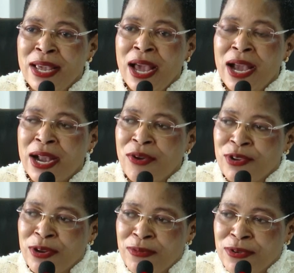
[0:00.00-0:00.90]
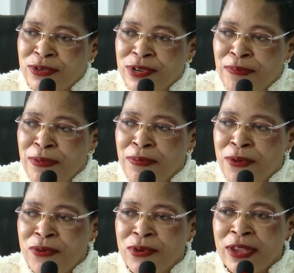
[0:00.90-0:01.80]
accountable to the
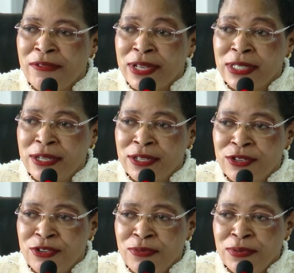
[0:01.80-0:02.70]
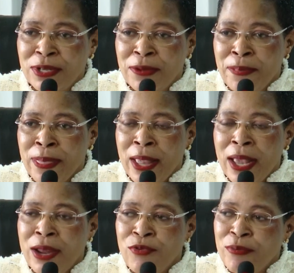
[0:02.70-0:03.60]
people who gave us these jobs,
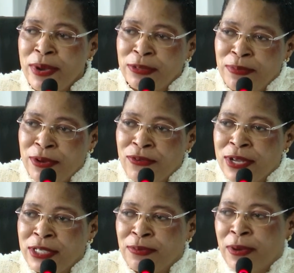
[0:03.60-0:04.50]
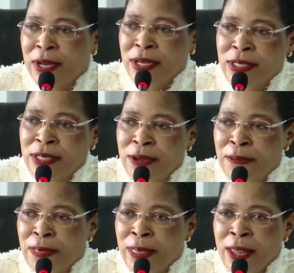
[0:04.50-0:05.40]
and we must be transparent.
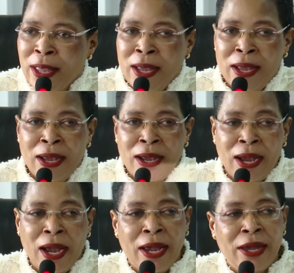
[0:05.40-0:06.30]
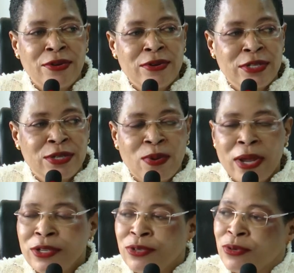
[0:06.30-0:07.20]
I don't see
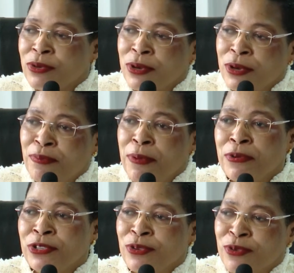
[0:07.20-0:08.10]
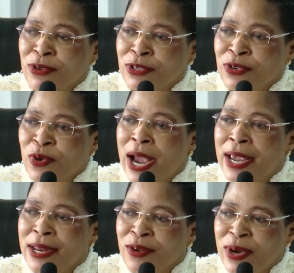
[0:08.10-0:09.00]
why people should continue
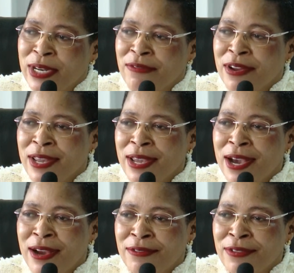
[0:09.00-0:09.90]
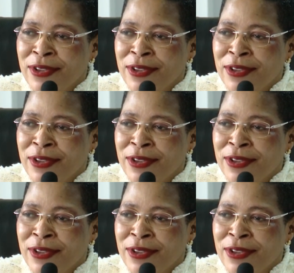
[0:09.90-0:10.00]
hiding whatever they have